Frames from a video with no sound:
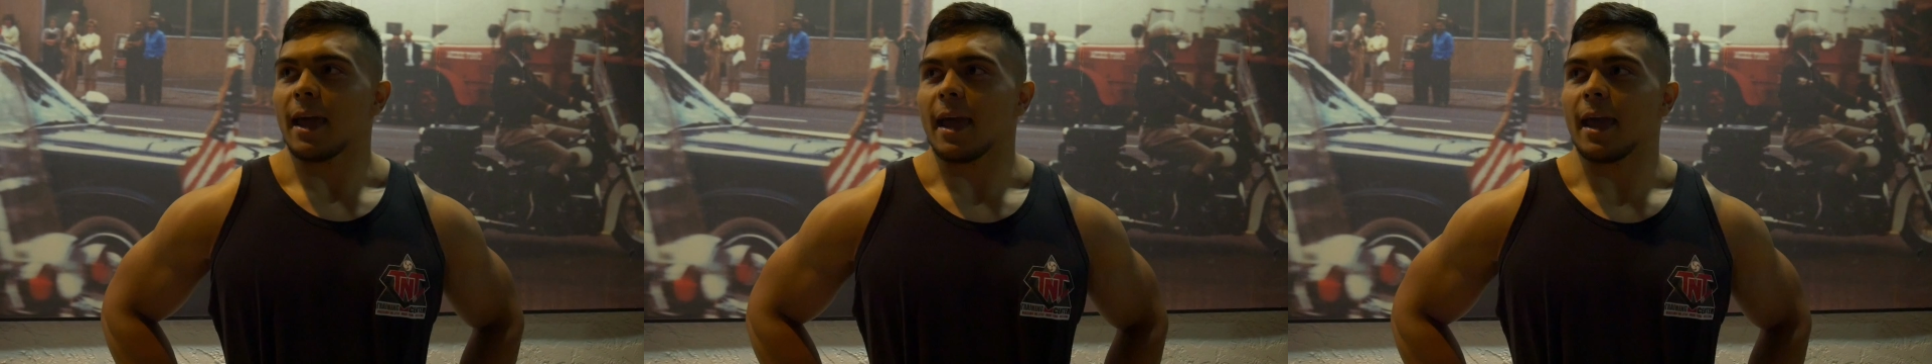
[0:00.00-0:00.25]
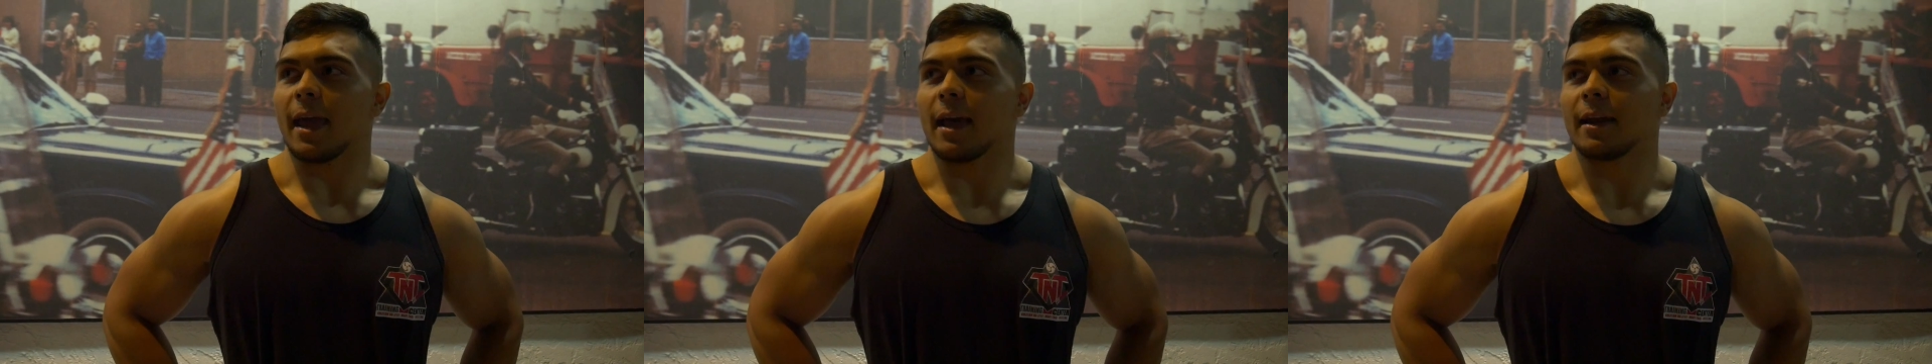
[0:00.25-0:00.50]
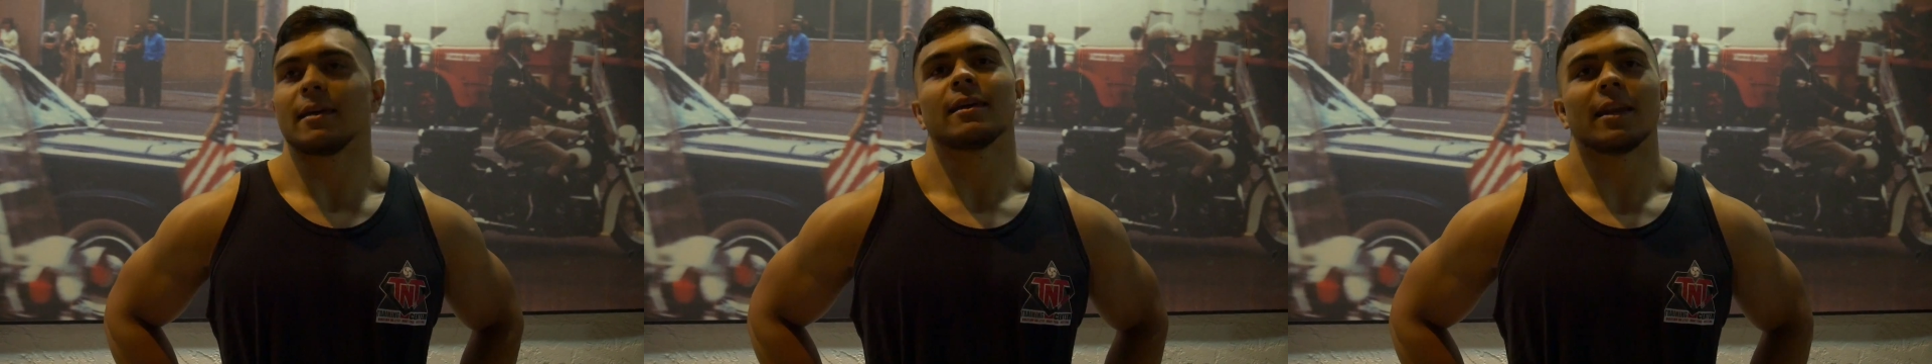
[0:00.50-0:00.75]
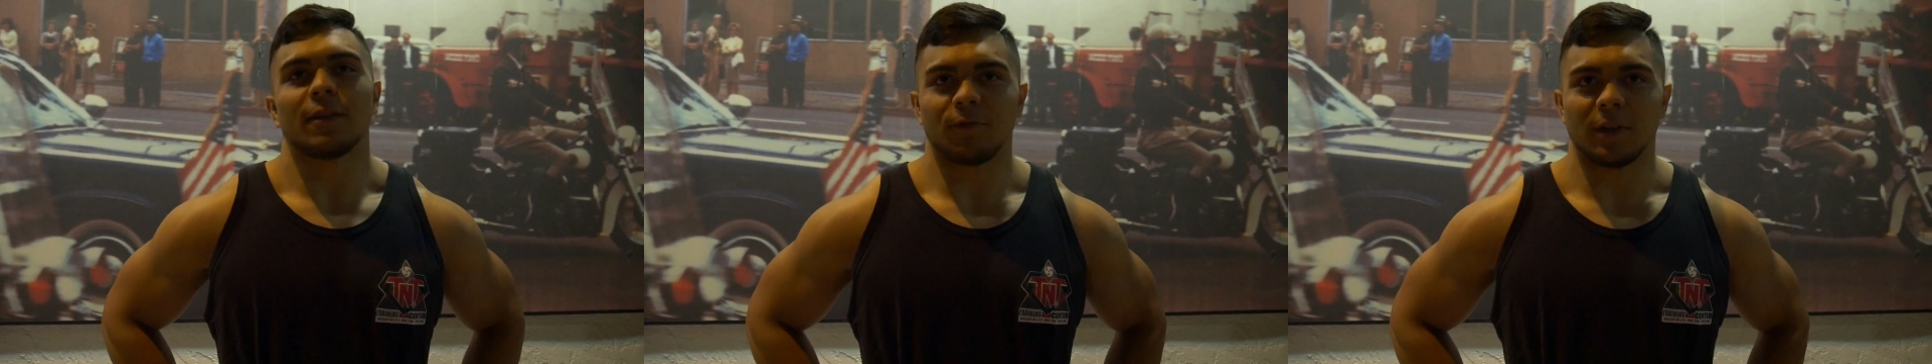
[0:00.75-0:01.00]
and
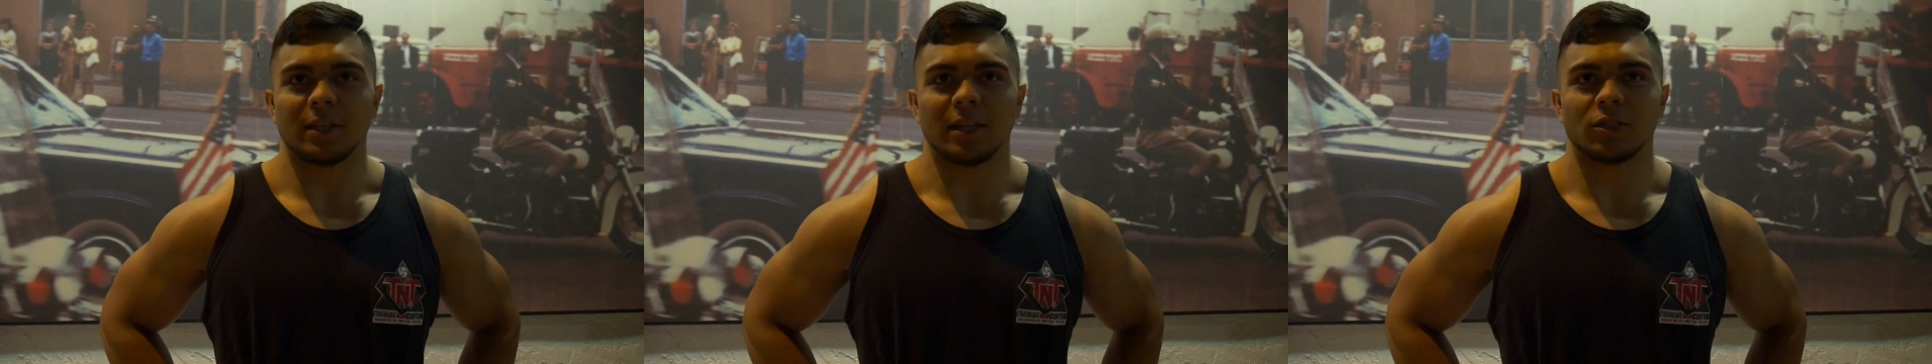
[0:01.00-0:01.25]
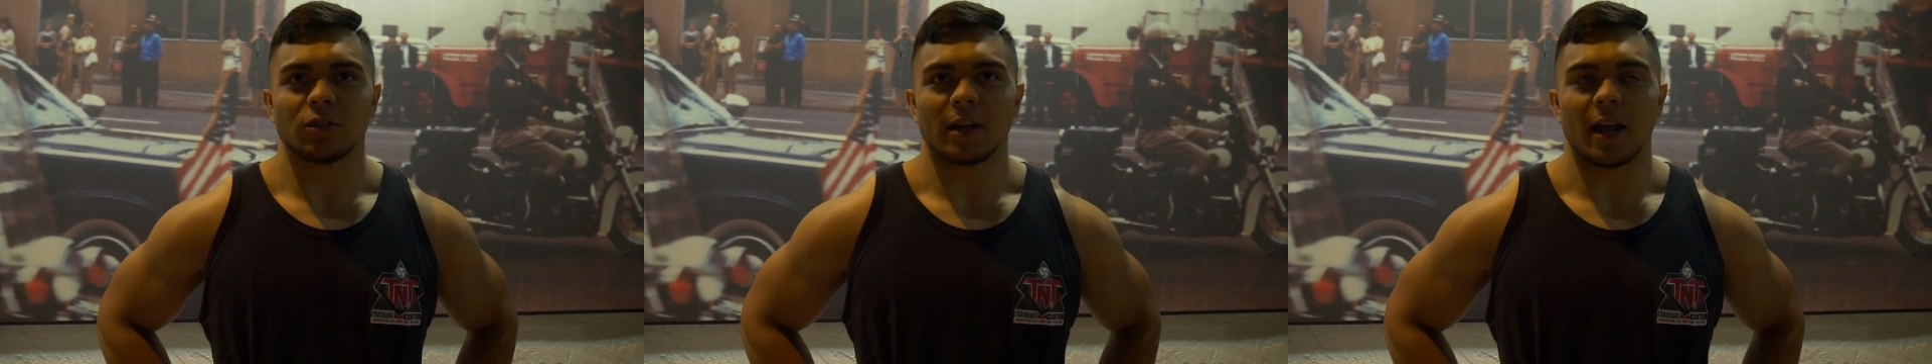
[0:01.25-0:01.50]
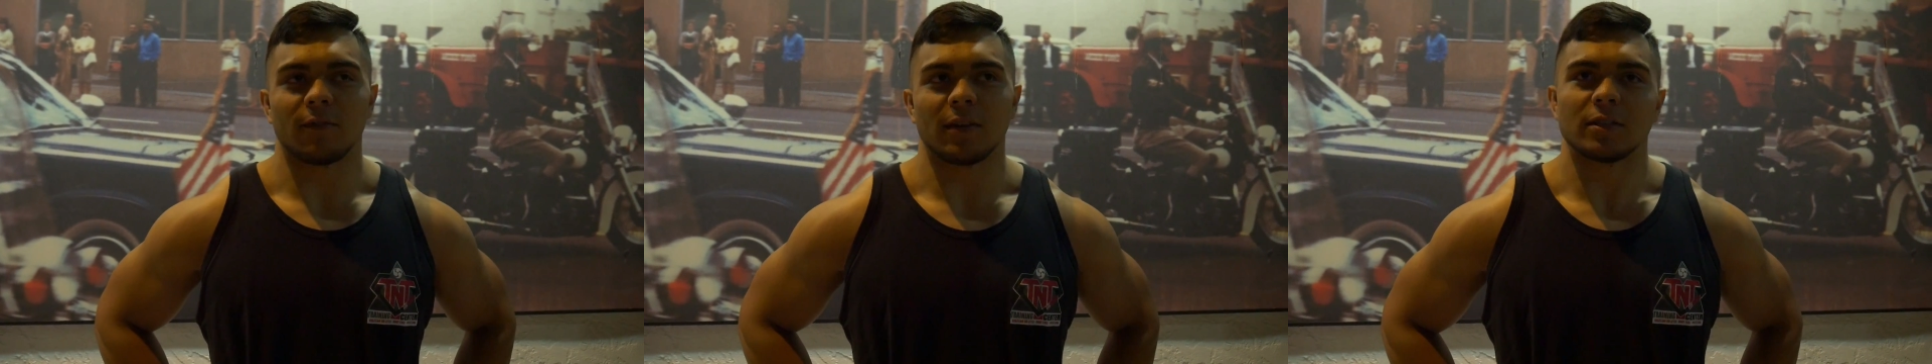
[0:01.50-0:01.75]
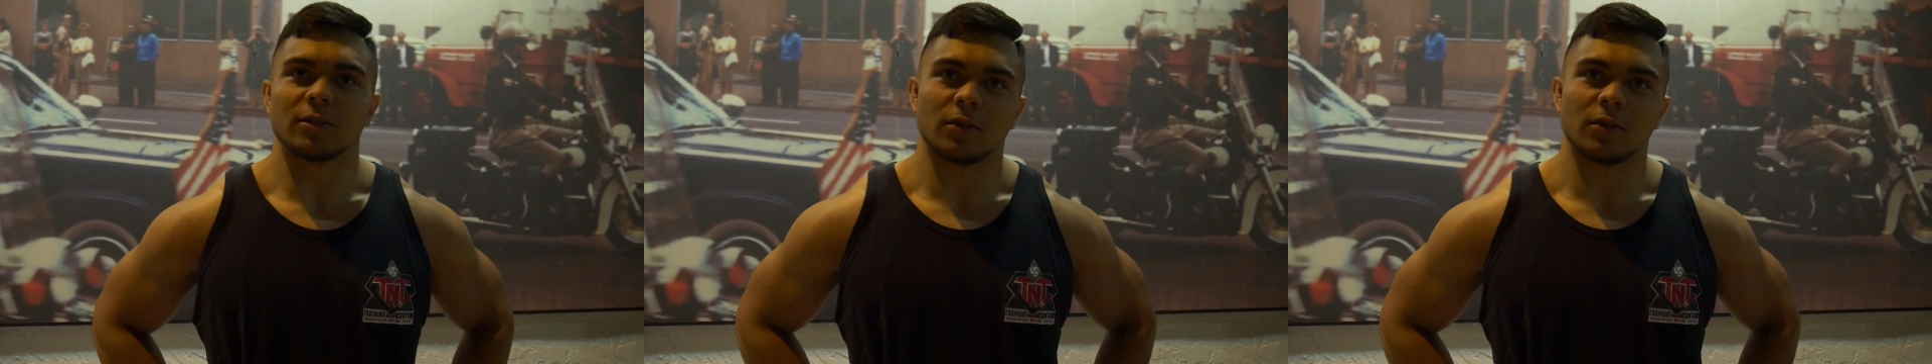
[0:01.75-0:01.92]
get a free t-shirt out of it.